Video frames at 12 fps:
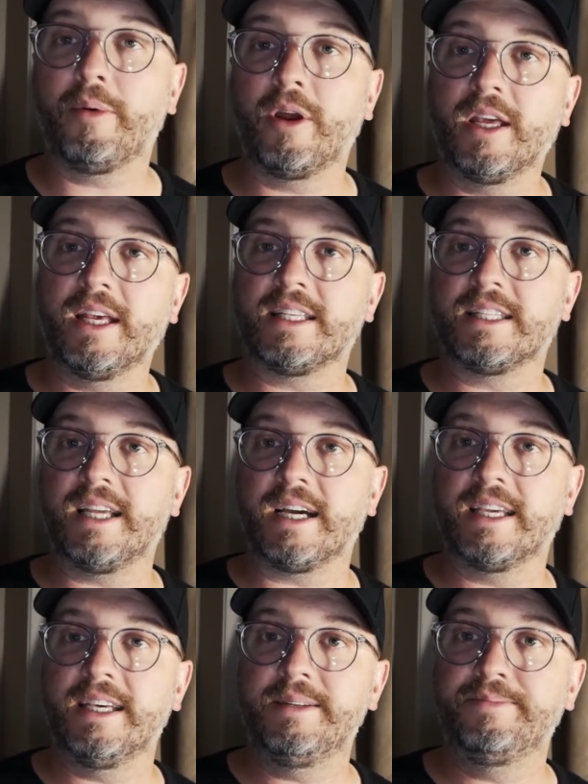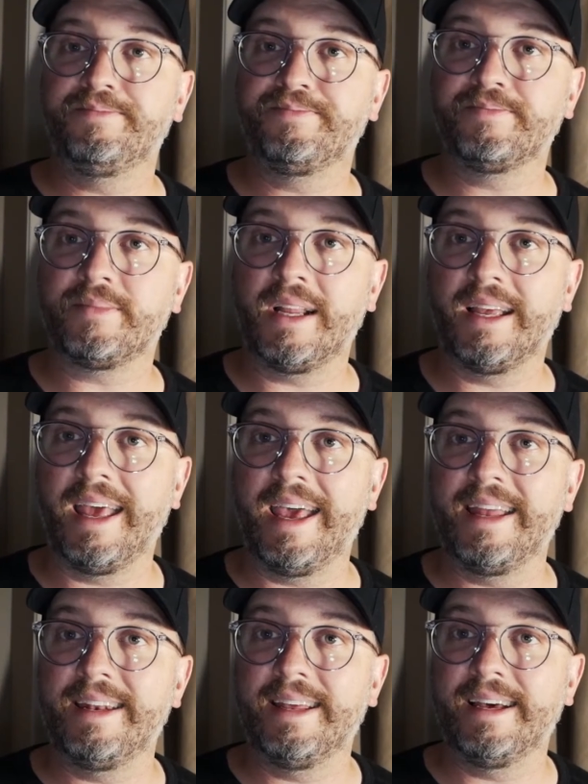gonna get stuck in,
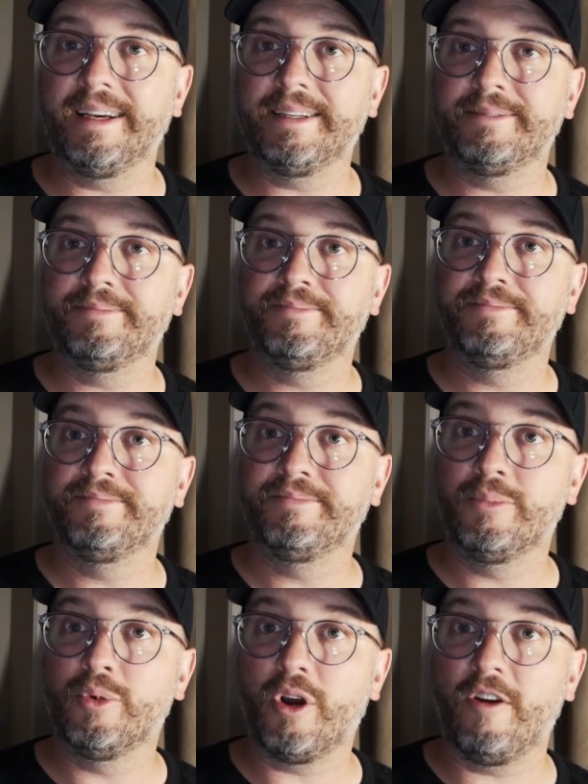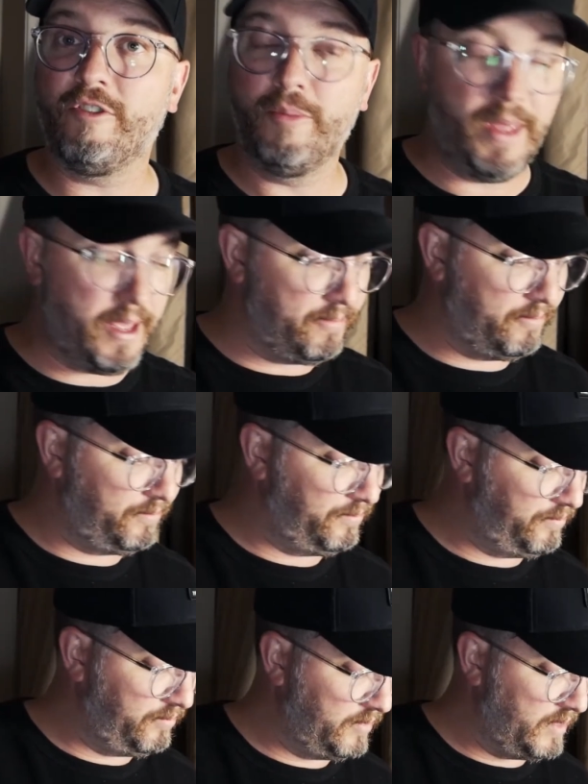and we'll go from there.
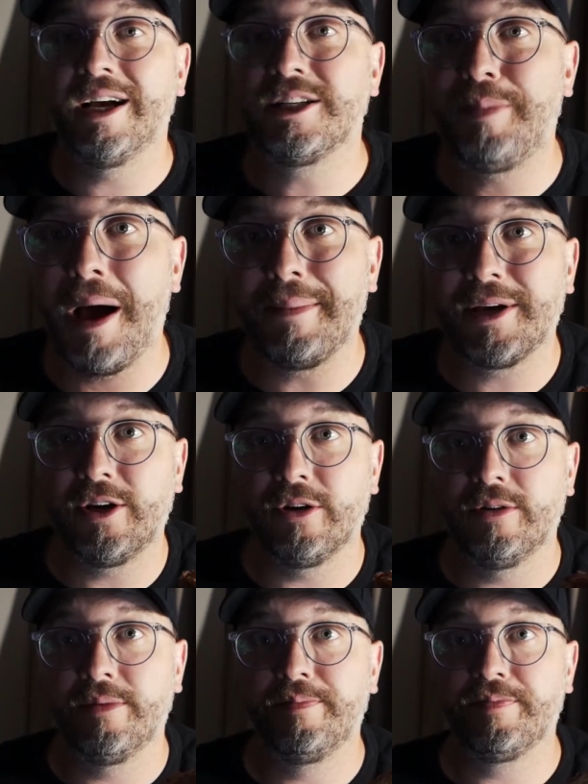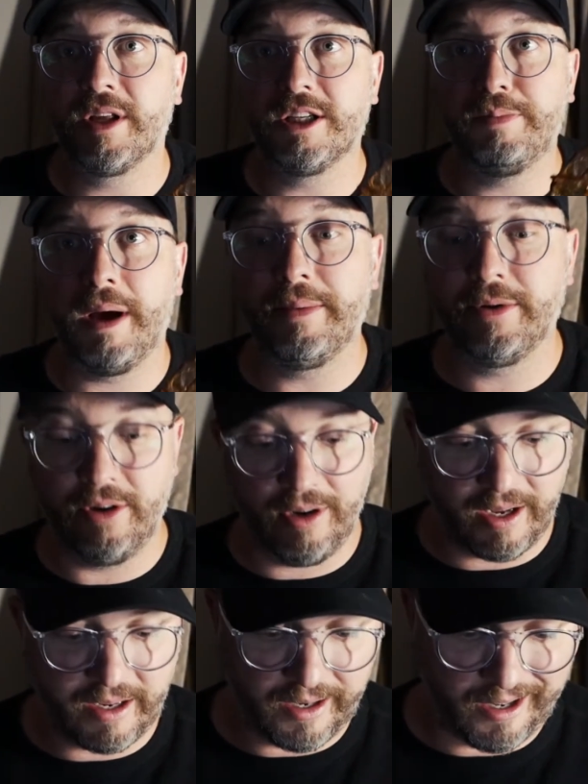It's barbecue. It's barbecue
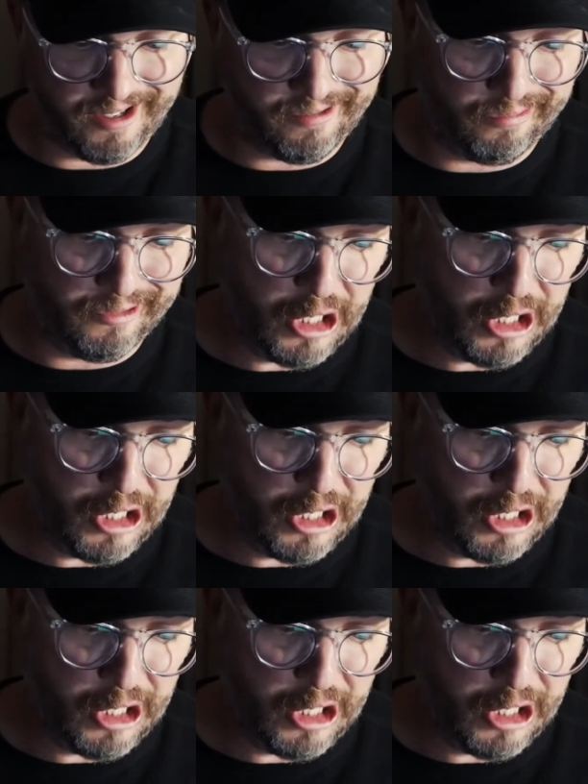like a